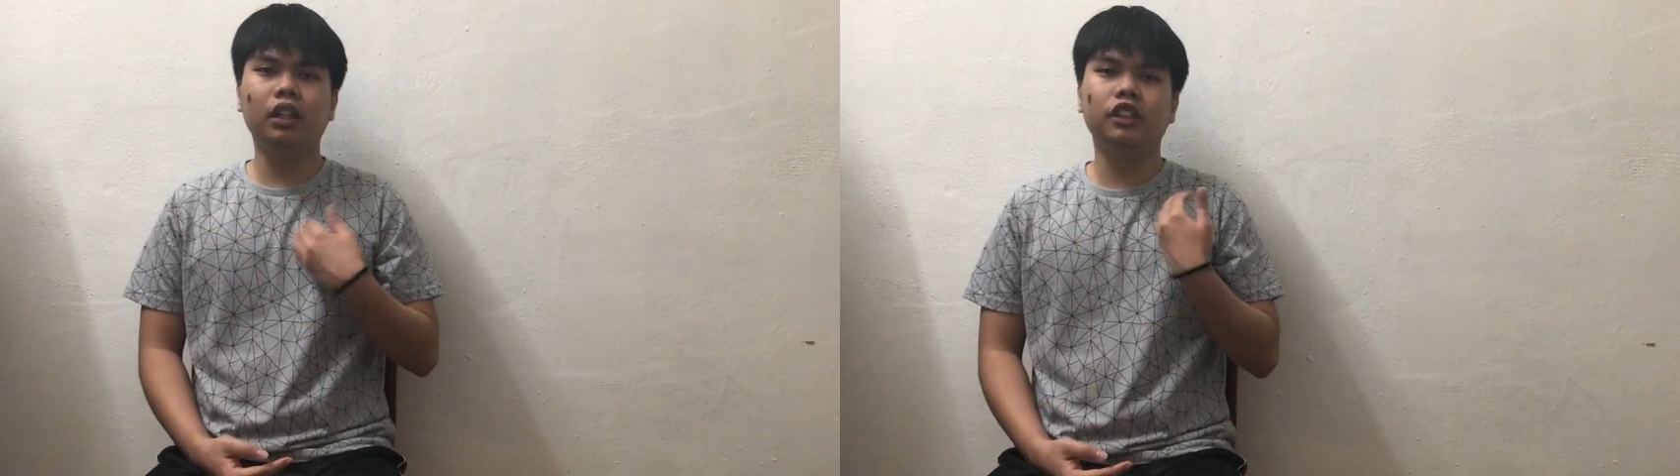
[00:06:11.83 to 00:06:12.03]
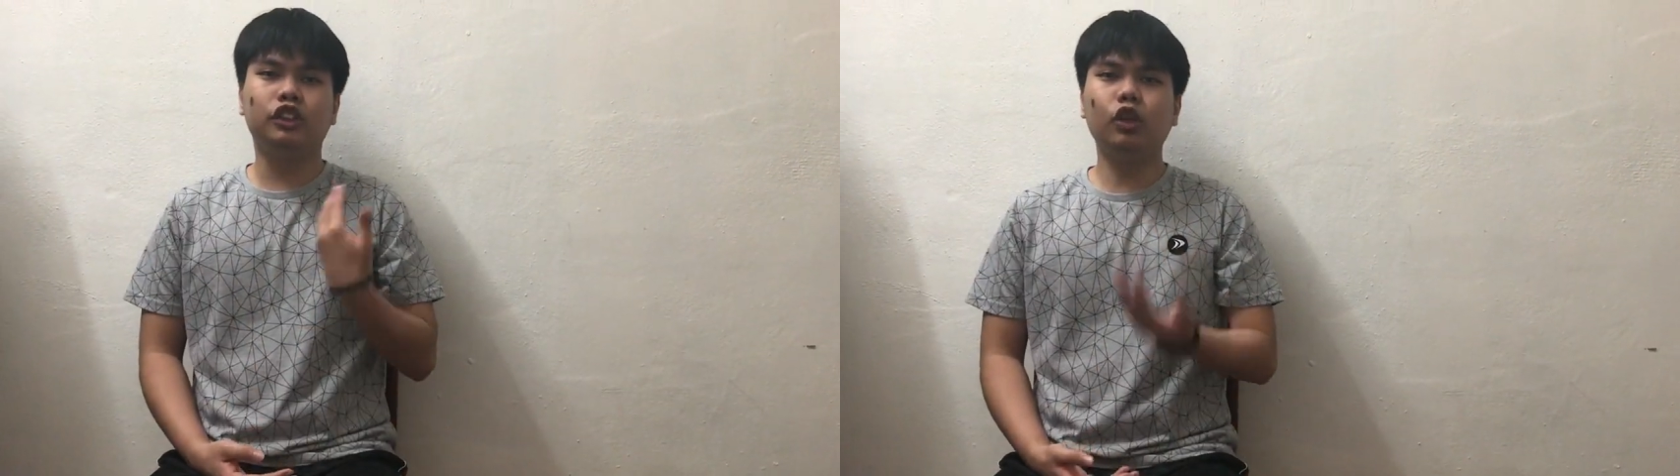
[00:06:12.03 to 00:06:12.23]

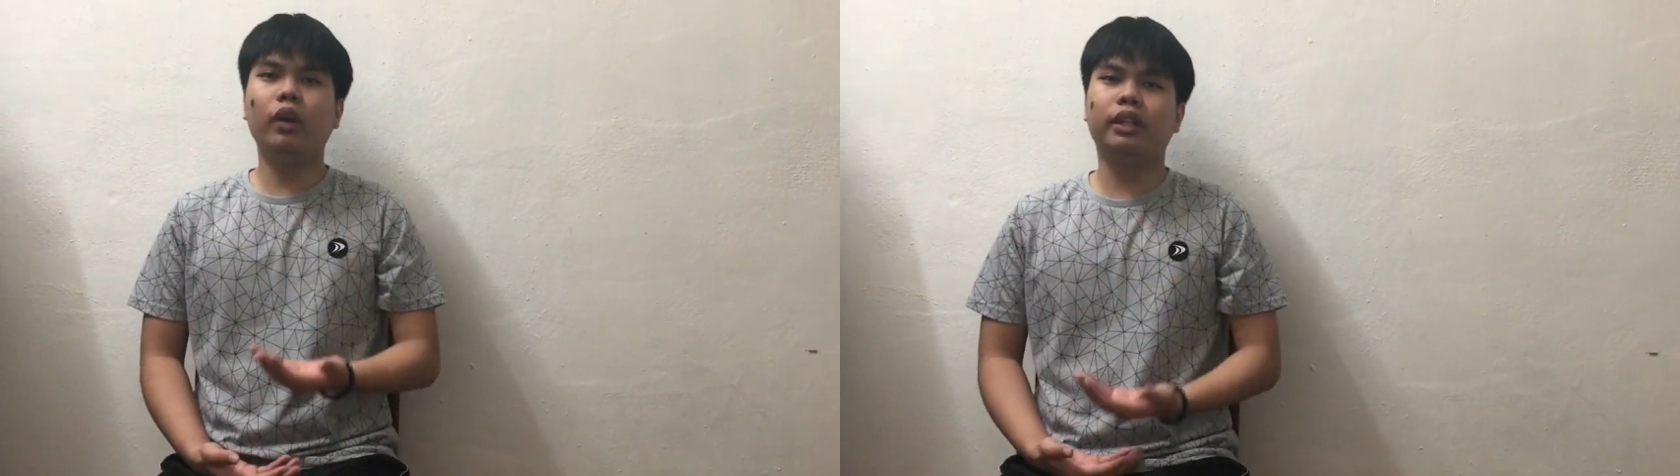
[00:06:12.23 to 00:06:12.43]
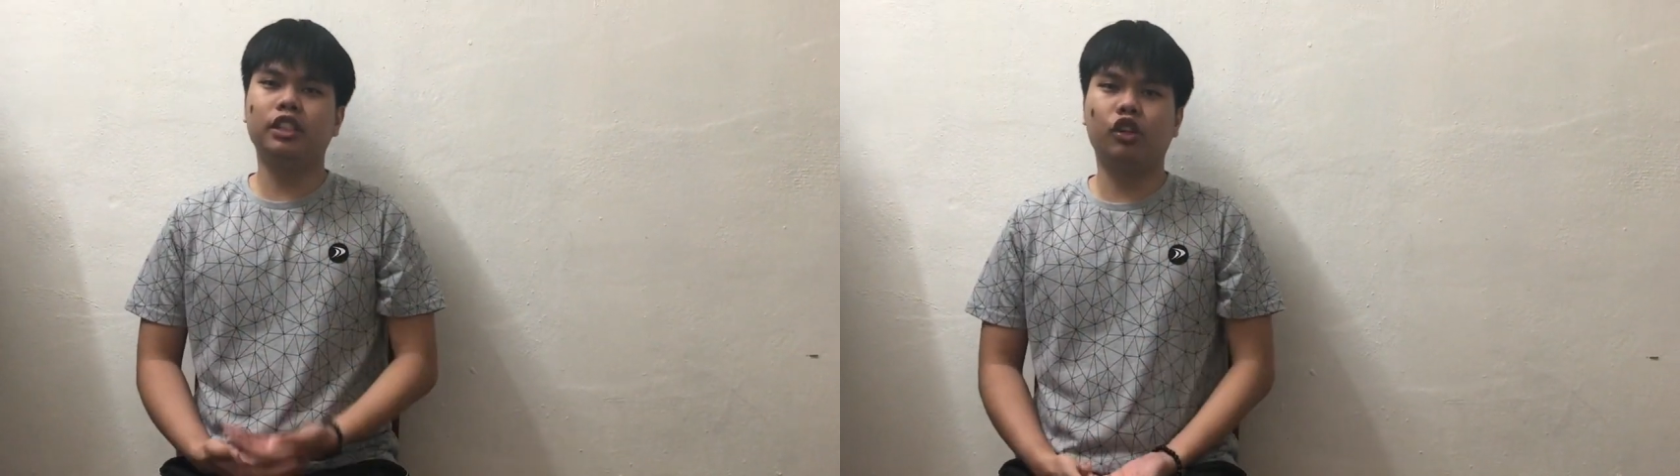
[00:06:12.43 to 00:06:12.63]
So
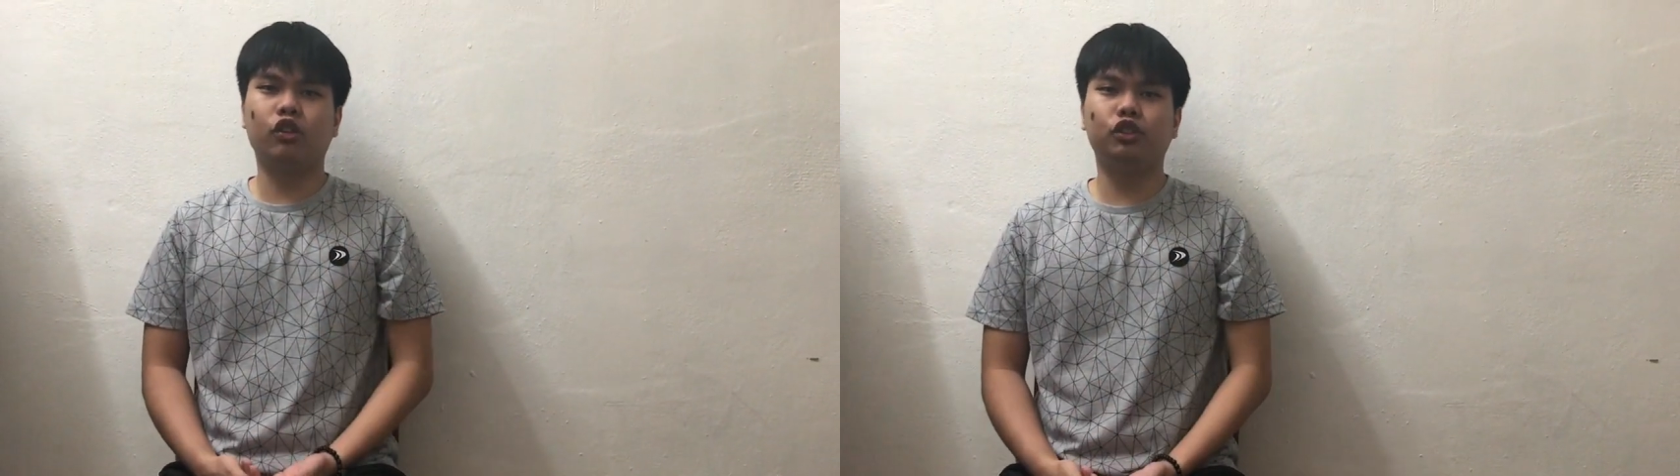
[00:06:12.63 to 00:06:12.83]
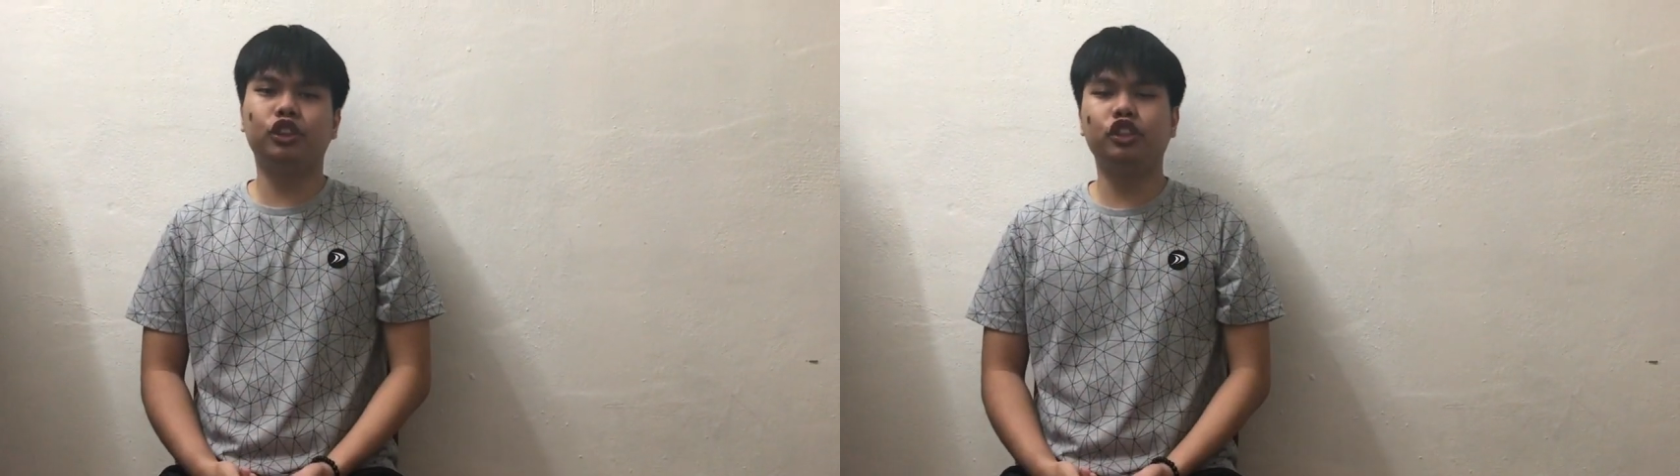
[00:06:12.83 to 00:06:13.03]
as a
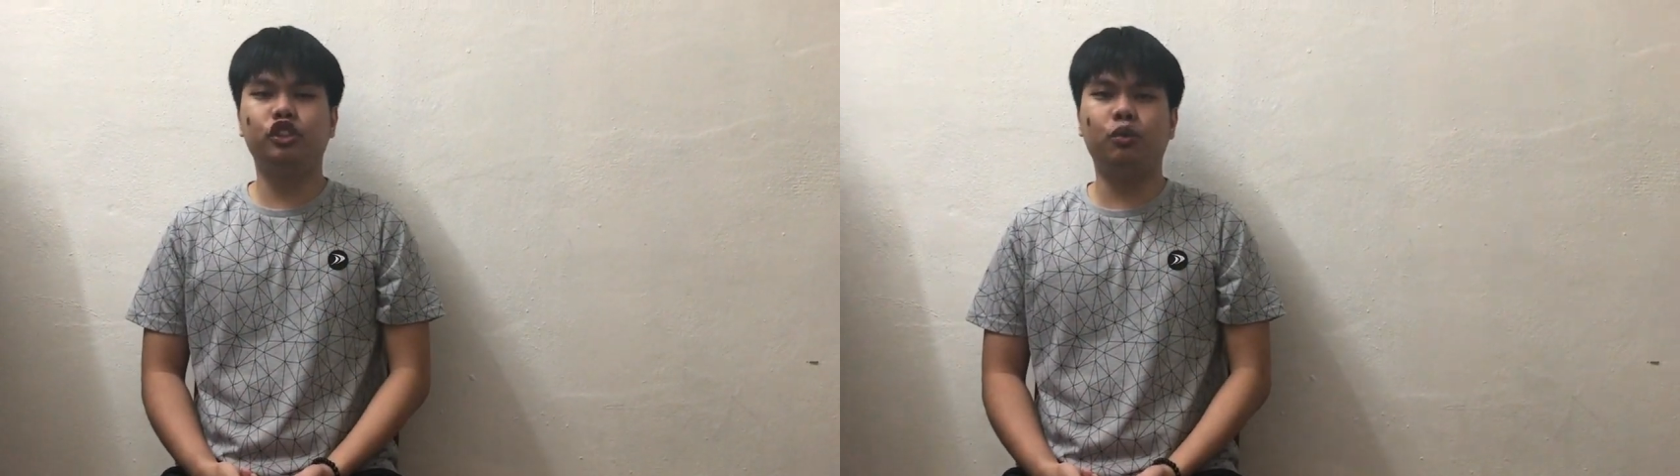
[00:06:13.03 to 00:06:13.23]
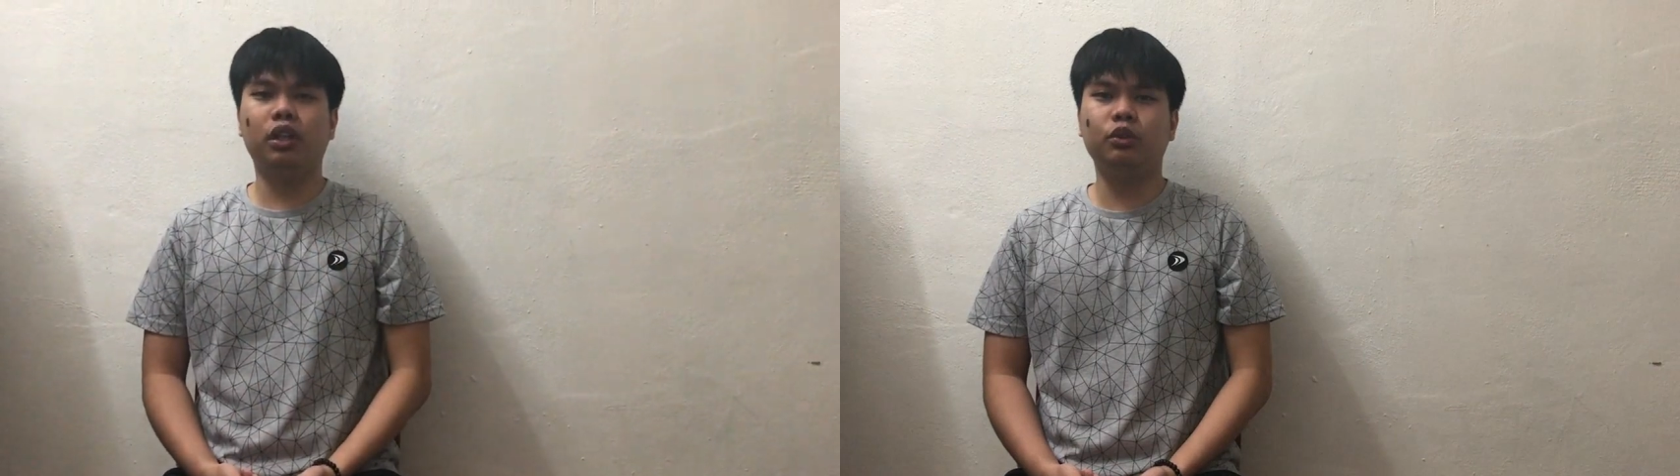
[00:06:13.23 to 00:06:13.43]
conclusion,
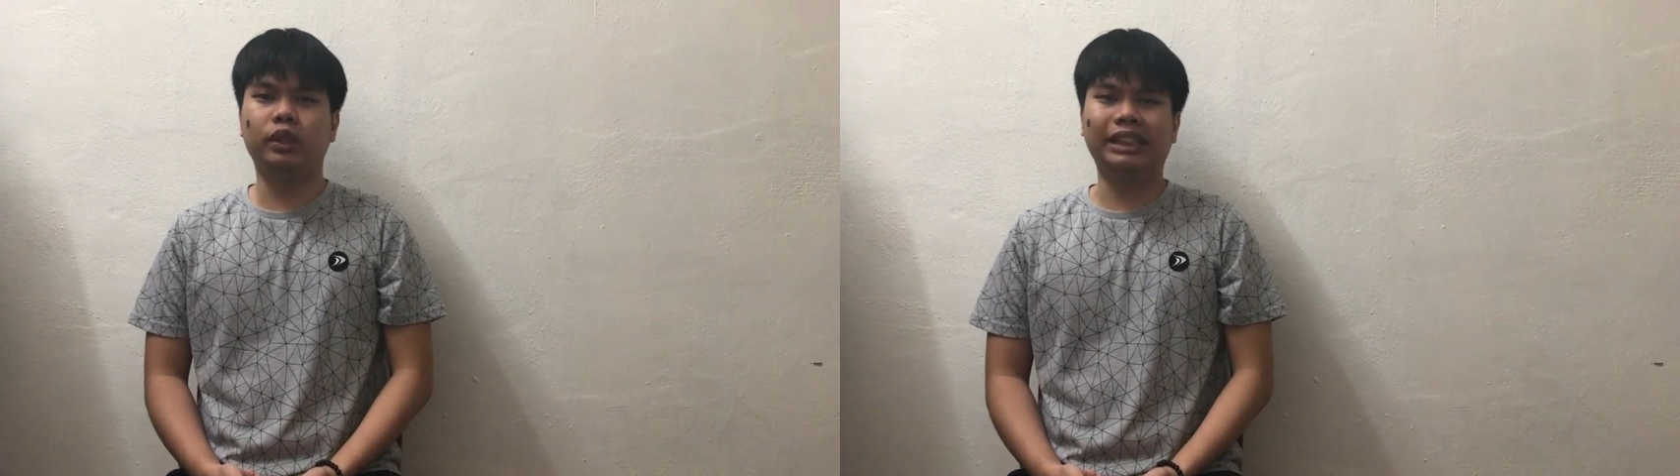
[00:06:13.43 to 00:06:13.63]
GWAS was